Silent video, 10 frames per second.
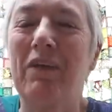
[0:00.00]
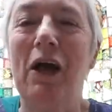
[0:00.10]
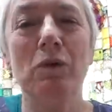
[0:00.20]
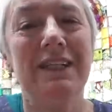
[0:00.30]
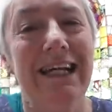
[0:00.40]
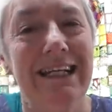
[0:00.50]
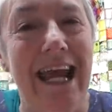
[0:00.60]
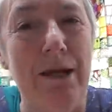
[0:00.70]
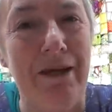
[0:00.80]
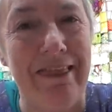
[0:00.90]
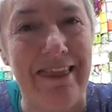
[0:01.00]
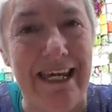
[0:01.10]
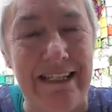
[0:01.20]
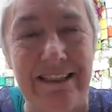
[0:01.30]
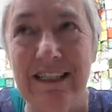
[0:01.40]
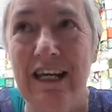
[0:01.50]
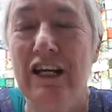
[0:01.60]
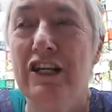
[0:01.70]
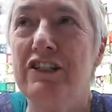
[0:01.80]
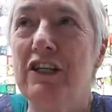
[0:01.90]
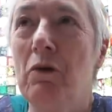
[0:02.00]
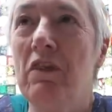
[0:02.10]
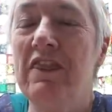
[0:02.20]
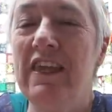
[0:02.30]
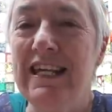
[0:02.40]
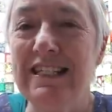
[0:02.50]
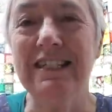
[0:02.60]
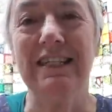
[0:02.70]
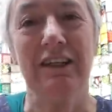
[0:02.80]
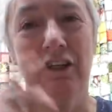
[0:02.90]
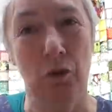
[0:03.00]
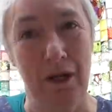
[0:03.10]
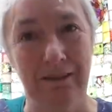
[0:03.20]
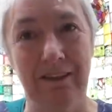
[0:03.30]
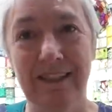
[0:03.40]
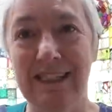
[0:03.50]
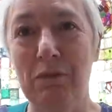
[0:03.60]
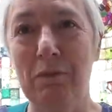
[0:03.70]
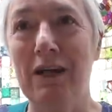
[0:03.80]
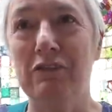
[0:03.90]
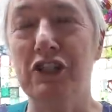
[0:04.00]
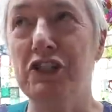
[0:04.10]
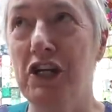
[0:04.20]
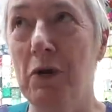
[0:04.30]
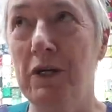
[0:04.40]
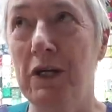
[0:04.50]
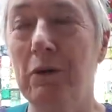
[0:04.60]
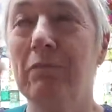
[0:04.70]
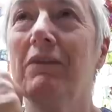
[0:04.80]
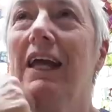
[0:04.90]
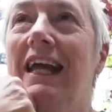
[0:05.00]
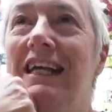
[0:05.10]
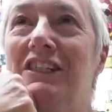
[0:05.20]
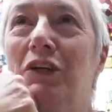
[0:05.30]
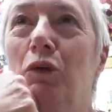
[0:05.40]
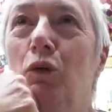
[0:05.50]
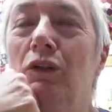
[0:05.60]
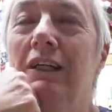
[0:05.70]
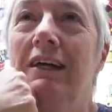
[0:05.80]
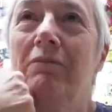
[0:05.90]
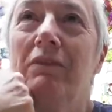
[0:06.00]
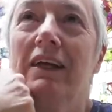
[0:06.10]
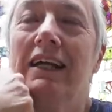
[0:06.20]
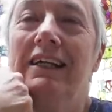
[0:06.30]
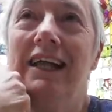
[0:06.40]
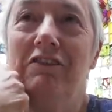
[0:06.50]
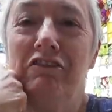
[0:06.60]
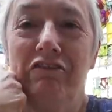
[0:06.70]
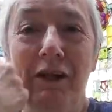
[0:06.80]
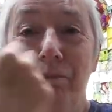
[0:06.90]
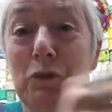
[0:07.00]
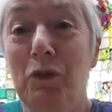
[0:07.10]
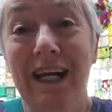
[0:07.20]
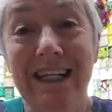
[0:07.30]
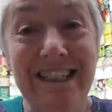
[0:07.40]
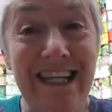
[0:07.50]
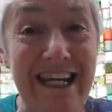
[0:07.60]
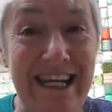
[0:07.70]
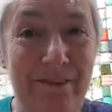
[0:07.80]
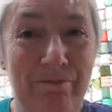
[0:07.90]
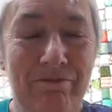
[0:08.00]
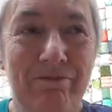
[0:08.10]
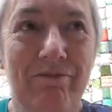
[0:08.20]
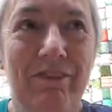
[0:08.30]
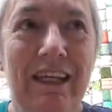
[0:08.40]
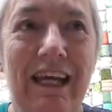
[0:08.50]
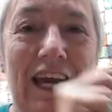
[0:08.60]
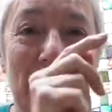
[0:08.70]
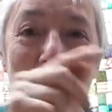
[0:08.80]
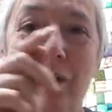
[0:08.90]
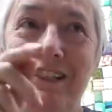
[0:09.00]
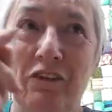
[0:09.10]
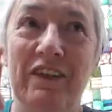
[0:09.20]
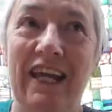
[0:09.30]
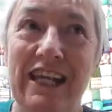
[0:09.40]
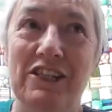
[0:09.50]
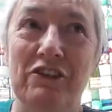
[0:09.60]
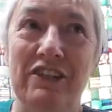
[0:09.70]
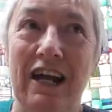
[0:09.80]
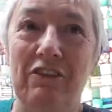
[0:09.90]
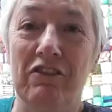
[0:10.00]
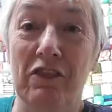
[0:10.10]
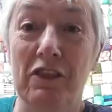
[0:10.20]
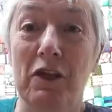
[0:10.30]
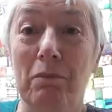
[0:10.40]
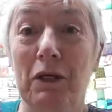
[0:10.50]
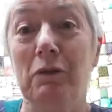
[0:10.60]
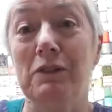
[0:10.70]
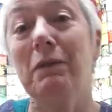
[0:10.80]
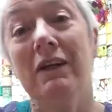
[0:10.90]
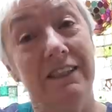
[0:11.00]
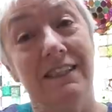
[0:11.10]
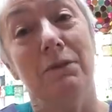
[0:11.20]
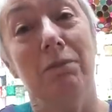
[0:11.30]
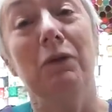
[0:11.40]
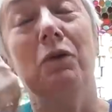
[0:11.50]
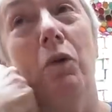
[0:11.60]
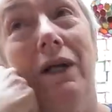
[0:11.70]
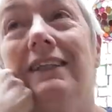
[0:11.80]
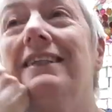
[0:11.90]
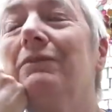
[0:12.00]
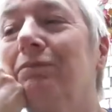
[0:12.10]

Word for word: I always like naming things. So this quilt that I'm about to show you is called Never Felt More Like Singing. And you add on the end yourself, the blues, because it's a blue quilt.